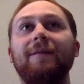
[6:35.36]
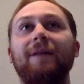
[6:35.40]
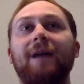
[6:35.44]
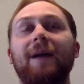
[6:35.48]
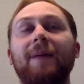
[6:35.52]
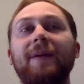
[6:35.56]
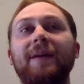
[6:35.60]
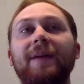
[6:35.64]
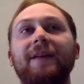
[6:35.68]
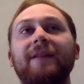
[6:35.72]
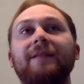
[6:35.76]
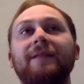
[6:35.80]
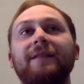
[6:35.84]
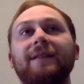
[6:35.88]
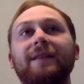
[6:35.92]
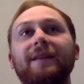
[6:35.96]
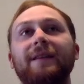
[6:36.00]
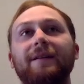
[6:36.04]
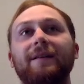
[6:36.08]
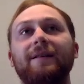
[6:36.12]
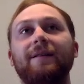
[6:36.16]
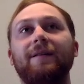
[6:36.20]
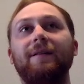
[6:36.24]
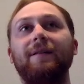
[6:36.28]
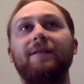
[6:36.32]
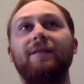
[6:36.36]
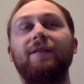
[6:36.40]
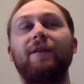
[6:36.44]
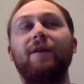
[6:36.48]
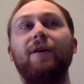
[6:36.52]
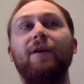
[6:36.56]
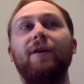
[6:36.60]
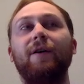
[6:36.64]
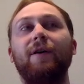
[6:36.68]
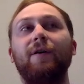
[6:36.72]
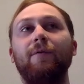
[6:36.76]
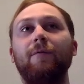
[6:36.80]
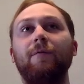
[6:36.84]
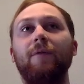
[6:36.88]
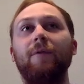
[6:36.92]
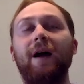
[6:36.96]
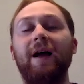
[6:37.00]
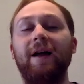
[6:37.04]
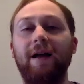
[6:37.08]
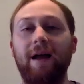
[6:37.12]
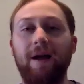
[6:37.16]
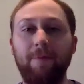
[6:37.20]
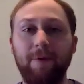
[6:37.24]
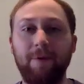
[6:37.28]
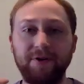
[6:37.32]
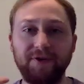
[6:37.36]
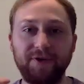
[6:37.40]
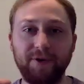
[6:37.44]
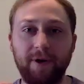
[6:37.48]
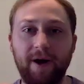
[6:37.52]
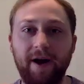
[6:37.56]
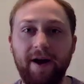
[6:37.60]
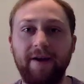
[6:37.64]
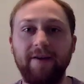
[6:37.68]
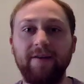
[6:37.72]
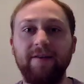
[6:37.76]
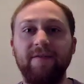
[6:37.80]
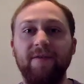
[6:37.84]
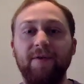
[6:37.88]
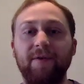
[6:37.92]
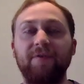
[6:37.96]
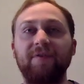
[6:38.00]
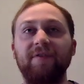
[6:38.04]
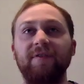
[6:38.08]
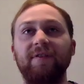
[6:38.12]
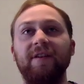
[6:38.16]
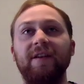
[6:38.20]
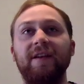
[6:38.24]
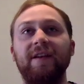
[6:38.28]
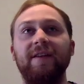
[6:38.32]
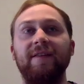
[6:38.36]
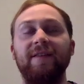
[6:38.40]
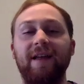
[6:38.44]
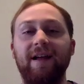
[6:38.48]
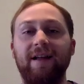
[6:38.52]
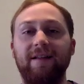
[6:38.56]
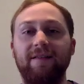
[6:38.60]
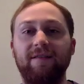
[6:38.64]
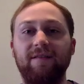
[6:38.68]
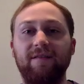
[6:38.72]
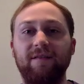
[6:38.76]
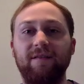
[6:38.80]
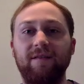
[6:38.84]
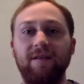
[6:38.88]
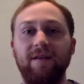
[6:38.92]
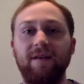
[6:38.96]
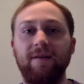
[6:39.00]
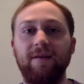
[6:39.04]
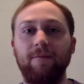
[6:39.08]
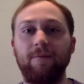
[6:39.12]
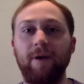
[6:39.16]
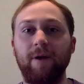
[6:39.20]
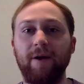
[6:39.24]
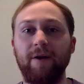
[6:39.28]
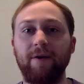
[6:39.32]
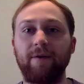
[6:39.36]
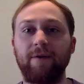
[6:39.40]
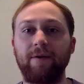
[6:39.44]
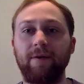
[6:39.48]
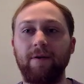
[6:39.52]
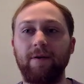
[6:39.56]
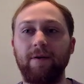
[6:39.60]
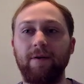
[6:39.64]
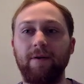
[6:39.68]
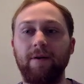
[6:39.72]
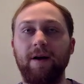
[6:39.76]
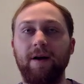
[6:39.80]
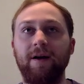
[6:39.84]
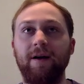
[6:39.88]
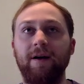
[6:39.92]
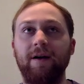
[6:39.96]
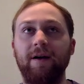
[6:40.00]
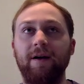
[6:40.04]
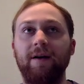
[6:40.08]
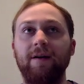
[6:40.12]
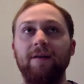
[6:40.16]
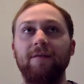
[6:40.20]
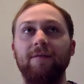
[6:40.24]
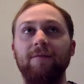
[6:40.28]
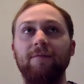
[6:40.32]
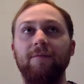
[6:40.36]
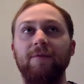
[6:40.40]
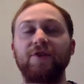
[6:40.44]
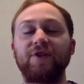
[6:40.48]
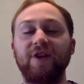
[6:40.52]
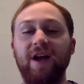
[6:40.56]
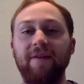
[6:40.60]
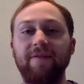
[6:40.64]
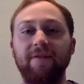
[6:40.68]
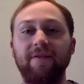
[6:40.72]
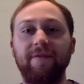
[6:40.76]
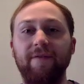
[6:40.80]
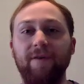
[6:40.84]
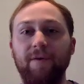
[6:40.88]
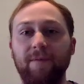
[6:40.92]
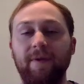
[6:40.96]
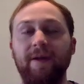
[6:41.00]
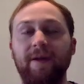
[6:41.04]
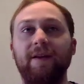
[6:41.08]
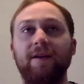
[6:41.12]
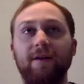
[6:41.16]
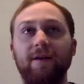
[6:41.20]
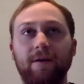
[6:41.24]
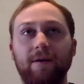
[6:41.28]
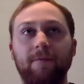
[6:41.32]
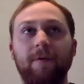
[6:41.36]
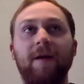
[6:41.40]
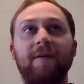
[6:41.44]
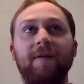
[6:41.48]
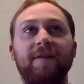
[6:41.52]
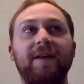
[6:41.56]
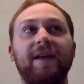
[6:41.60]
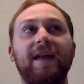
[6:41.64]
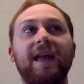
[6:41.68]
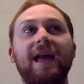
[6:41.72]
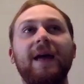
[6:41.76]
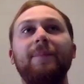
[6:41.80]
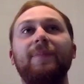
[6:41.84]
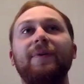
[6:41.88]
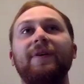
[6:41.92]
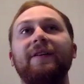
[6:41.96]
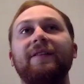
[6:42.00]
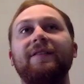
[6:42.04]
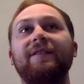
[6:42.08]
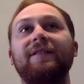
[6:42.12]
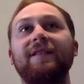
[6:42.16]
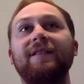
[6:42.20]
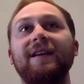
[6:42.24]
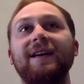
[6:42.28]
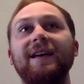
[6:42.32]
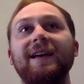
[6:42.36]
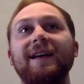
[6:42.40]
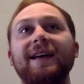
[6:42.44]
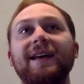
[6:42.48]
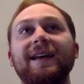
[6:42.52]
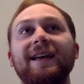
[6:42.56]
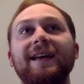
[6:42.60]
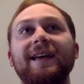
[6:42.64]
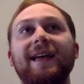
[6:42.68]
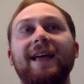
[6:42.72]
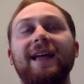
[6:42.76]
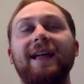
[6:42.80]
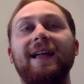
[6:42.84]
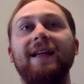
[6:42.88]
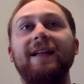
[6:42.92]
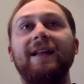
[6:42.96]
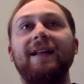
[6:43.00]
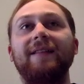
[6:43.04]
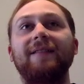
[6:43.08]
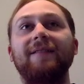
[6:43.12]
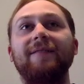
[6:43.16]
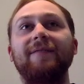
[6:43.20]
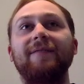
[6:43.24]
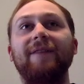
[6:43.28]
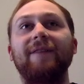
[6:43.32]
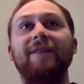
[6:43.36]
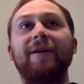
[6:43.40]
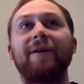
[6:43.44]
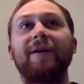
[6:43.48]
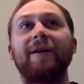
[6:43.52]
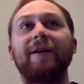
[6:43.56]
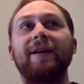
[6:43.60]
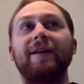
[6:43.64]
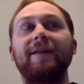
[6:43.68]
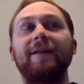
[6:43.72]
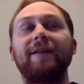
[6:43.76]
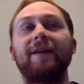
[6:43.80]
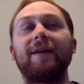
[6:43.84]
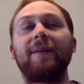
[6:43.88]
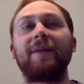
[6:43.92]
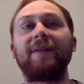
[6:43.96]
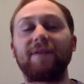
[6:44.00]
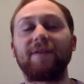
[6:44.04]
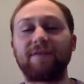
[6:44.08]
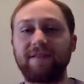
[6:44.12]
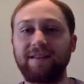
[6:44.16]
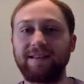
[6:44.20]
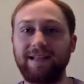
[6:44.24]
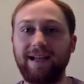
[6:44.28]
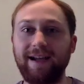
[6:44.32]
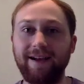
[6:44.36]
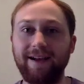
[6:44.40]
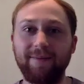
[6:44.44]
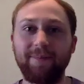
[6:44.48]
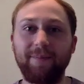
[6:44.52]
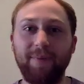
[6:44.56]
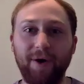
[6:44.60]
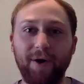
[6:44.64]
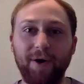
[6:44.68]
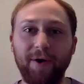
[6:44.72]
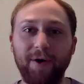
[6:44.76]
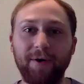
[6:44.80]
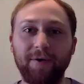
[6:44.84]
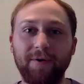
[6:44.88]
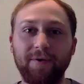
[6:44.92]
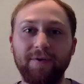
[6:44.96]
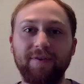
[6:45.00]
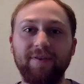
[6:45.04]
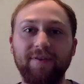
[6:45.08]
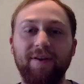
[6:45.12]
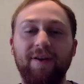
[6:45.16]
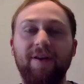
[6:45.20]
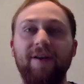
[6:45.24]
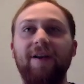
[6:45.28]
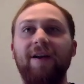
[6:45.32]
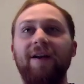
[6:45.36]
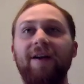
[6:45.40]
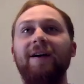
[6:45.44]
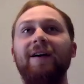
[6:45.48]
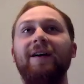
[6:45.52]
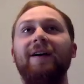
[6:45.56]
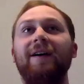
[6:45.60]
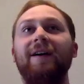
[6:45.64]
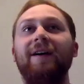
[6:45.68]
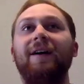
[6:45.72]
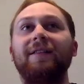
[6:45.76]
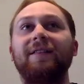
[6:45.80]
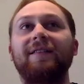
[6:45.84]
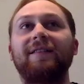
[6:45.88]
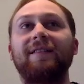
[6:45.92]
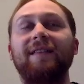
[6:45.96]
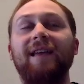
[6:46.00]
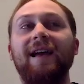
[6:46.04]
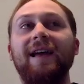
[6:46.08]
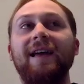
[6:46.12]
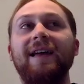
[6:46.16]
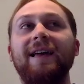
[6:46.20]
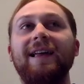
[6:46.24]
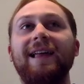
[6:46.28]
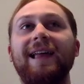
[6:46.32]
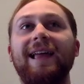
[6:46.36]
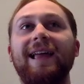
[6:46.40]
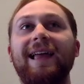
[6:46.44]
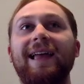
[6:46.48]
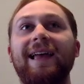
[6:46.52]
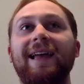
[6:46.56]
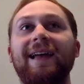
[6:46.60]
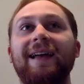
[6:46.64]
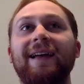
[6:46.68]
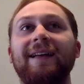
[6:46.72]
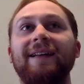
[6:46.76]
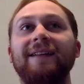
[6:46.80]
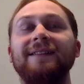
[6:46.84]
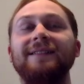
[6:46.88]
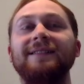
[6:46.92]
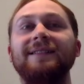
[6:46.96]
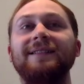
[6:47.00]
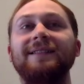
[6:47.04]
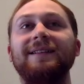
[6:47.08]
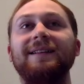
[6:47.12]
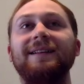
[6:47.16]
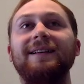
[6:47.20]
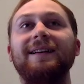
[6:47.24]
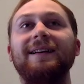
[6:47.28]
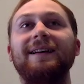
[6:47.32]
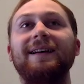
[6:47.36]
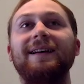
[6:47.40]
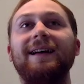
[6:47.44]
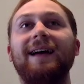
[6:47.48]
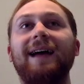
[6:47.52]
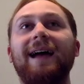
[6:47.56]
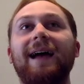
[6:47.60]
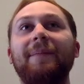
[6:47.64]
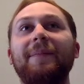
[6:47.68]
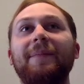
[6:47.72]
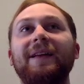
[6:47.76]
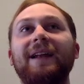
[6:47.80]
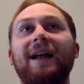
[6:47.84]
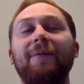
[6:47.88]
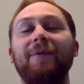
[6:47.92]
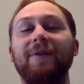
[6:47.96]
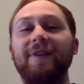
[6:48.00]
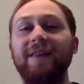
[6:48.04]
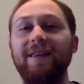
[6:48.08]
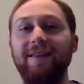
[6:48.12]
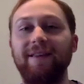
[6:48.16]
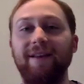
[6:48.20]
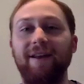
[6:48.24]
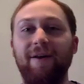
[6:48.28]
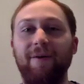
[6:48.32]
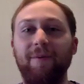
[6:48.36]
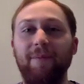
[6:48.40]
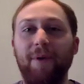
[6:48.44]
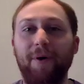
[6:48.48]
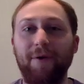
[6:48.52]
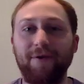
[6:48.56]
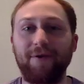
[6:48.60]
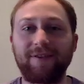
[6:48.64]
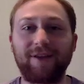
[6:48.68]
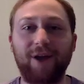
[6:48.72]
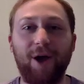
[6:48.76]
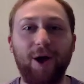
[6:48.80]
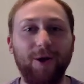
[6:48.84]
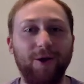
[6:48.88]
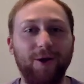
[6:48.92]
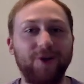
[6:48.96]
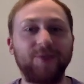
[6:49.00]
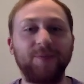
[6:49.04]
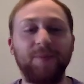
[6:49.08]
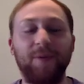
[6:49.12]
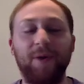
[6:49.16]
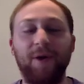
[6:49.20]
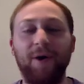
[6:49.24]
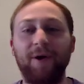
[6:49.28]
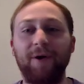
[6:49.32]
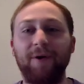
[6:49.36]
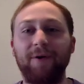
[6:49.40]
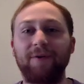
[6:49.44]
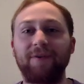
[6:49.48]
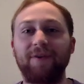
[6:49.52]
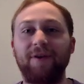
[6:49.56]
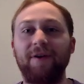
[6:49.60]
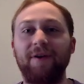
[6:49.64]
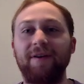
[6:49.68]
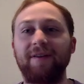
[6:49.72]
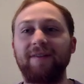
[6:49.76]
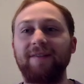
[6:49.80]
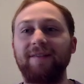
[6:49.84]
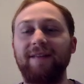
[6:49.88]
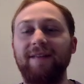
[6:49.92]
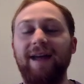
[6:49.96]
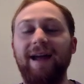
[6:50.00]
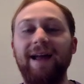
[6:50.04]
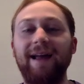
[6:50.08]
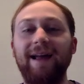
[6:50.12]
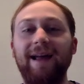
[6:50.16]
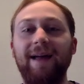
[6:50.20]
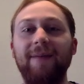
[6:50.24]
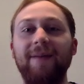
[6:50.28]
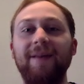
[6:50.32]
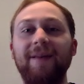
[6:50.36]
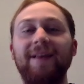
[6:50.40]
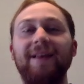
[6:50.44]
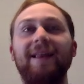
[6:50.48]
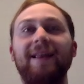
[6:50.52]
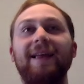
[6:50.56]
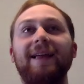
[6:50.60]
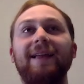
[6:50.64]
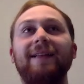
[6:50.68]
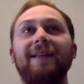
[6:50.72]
I mean, so I went to Ohio University, and that's where we shot the film, like around the campus. And it's a very, I mean, there's a lot of bars on site, and I mean, I would, most college bars, honestly, I mean,